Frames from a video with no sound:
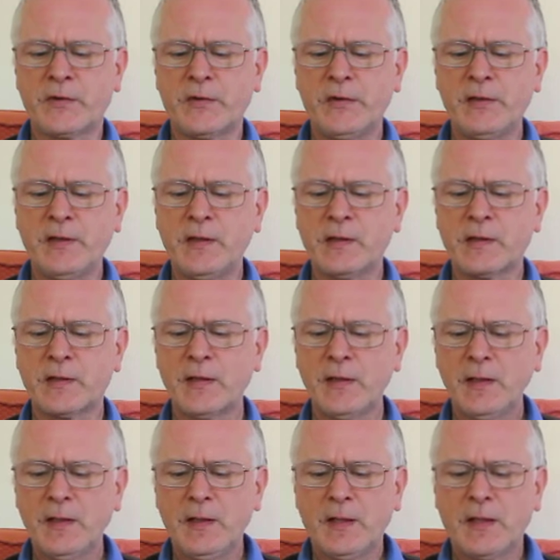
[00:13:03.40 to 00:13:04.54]
to the east,
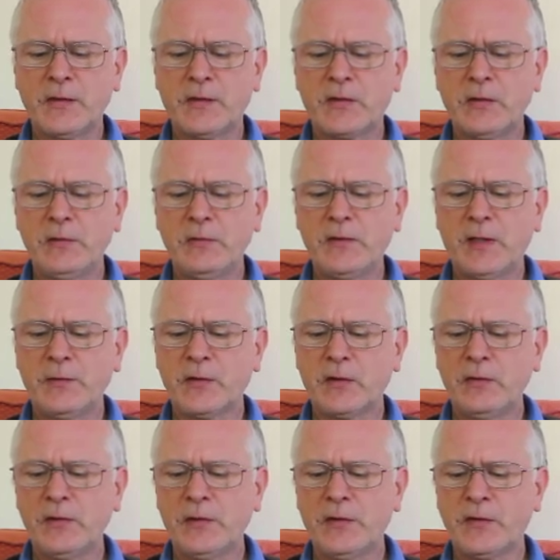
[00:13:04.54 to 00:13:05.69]
and soon there was a
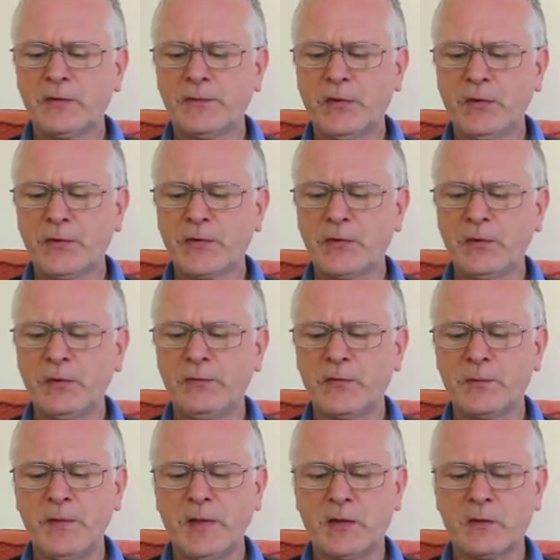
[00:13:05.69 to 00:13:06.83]
noise of horse hoofs
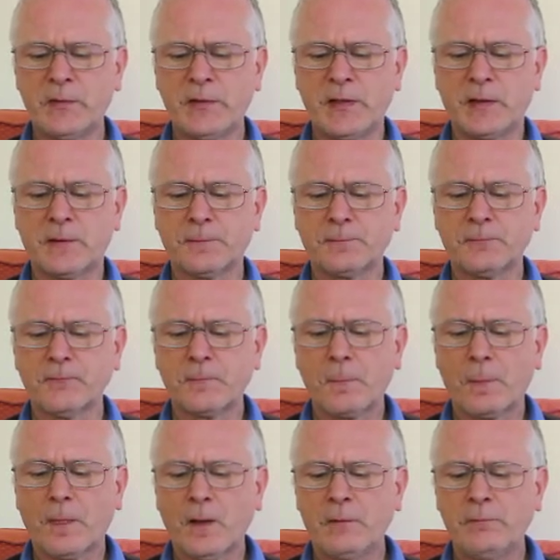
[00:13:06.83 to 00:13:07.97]
mixed with it.
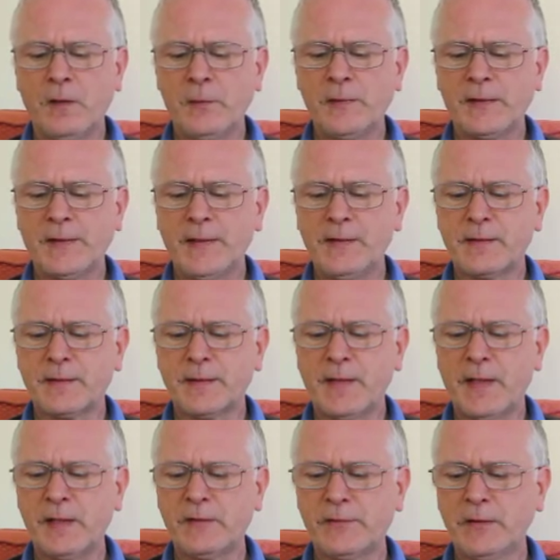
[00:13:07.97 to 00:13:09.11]
A moment later the
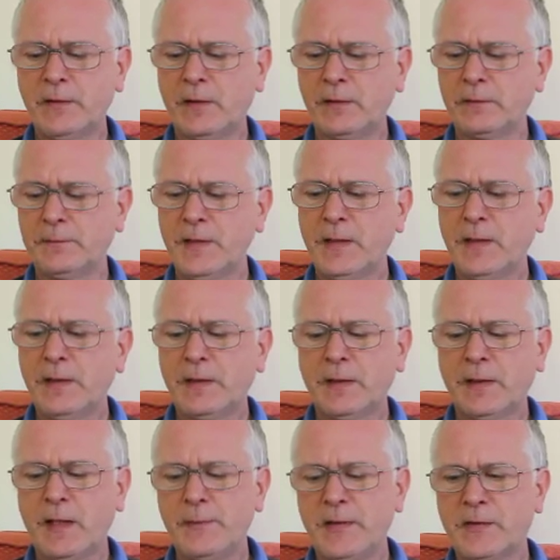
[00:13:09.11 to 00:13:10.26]
head of the column
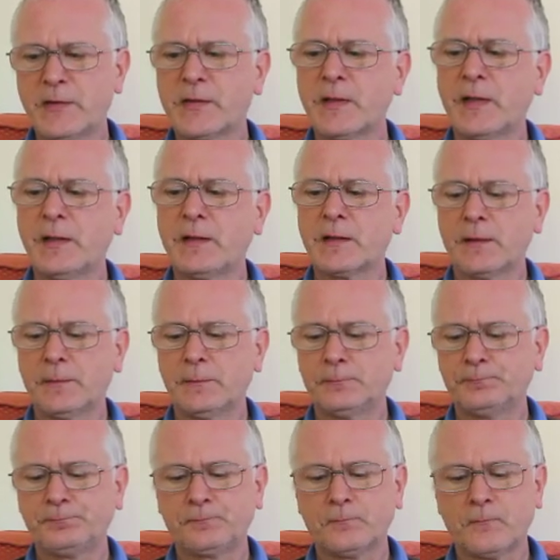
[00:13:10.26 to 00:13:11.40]
came into sight.
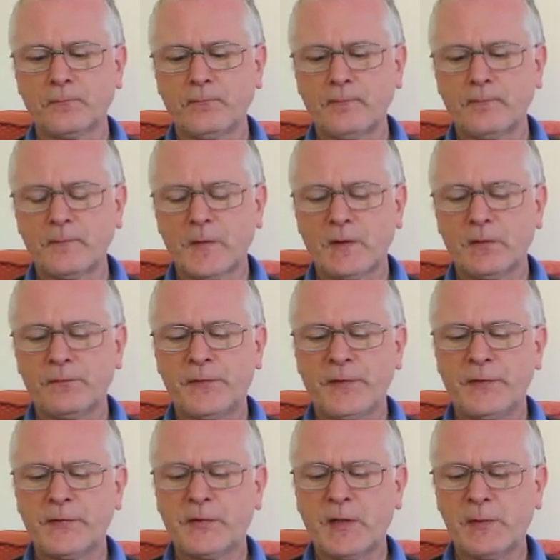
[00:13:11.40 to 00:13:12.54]

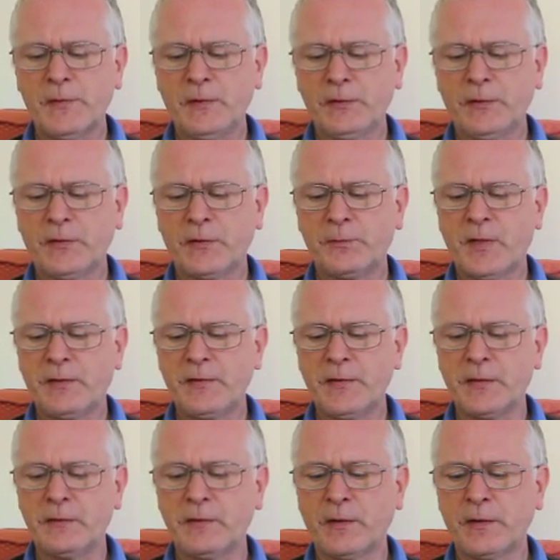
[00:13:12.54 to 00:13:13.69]
First came the Lord
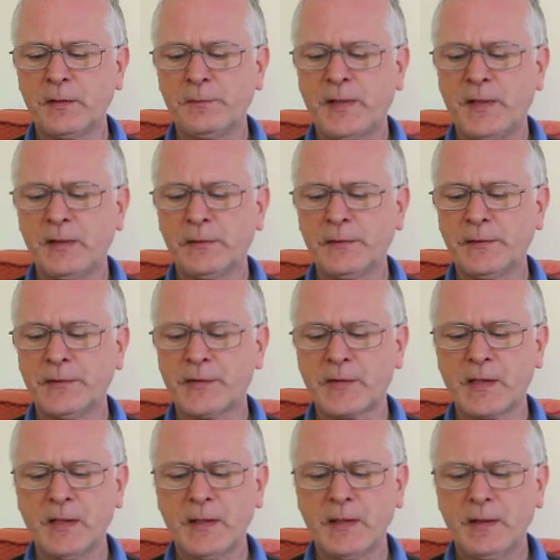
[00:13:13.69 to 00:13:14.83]
Peridon on a bay horse,
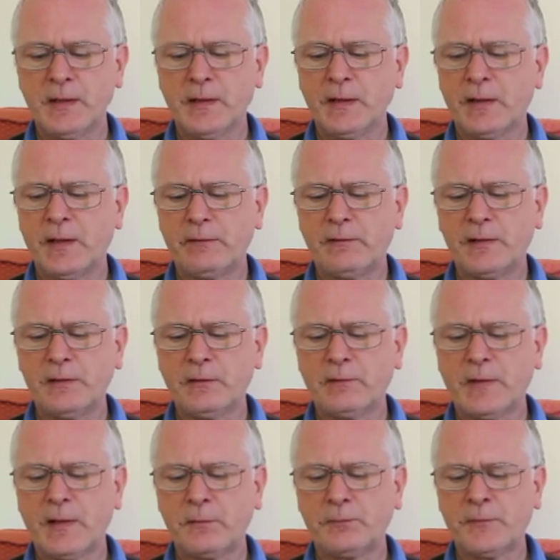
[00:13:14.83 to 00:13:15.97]
carrying the
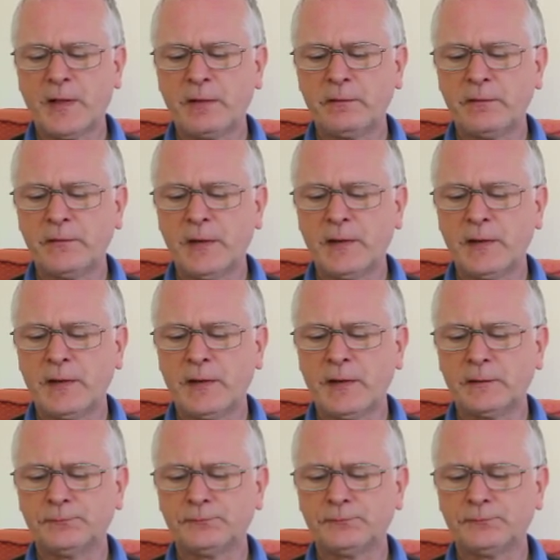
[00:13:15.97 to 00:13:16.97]
great banner of Narnia,